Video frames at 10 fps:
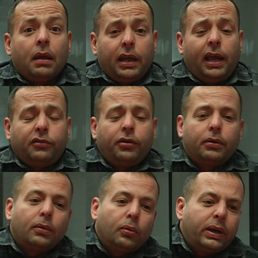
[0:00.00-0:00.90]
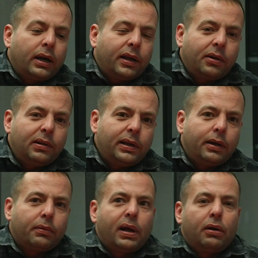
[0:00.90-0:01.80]
Yeah, so we are currently
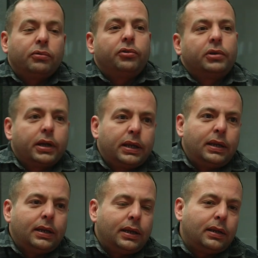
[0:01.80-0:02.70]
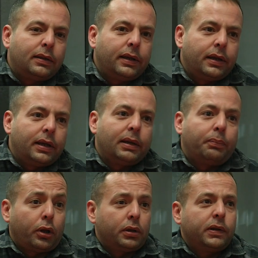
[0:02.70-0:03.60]
around 30 in the
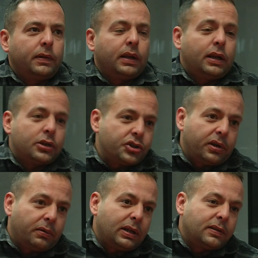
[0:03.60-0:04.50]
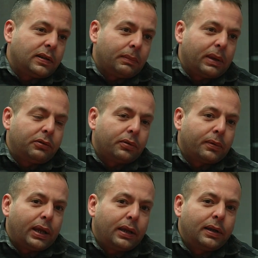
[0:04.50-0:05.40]
product and engineering team at
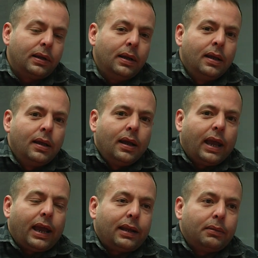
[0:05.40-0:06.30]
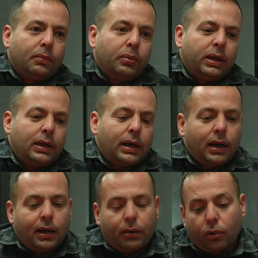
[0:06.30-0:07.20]
TourRadar, and we
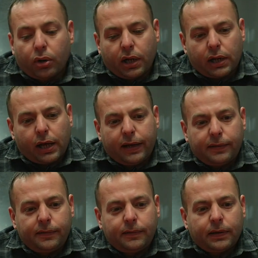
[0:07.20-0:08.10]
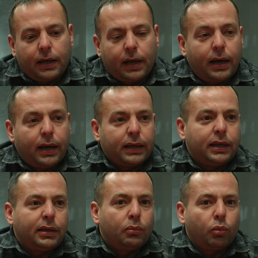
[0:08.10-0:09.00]
are organized
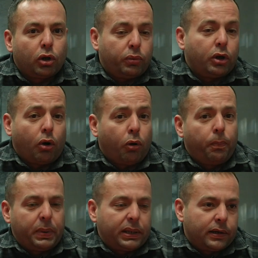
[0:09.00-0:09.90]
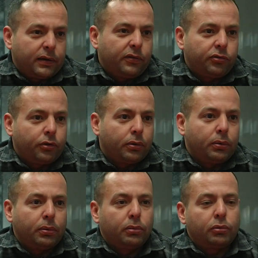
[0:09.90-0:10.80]
in what we call pillars.
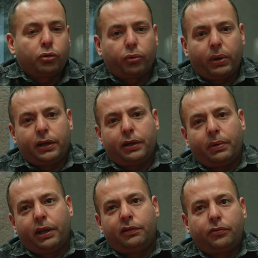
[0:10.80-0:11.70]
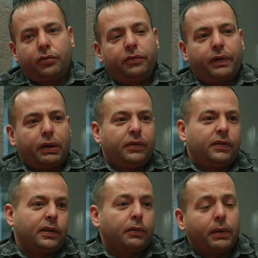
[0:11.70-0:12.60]
So TourRadar went through various
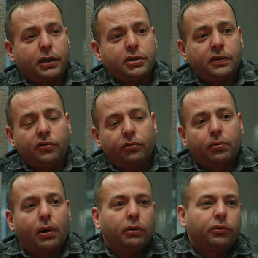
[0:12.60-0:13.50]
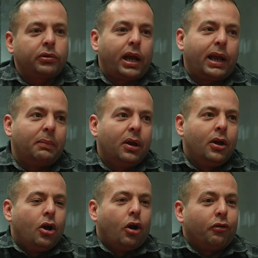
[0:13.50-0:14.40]
iterations throughout time
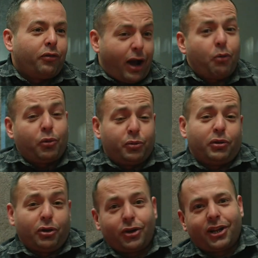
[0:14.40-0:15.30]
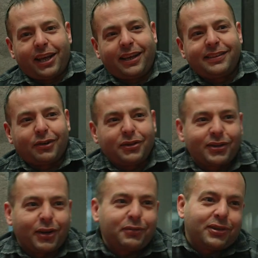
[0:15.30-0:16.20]
of how could we organize
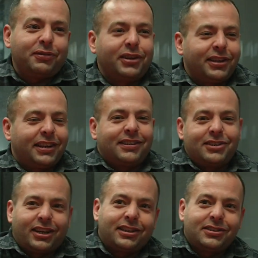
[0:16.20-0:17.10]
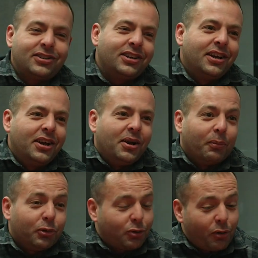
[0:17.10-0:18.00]
ourselves. I think that's a challenge
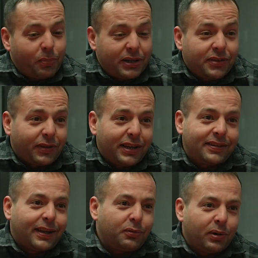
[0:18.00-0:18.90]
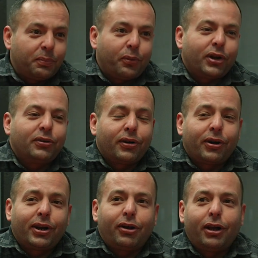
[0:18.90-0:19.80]
most companies face at one point or
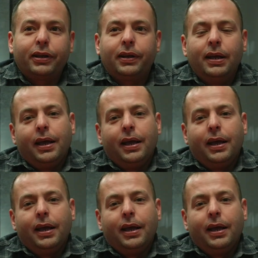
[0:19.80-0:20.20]
another.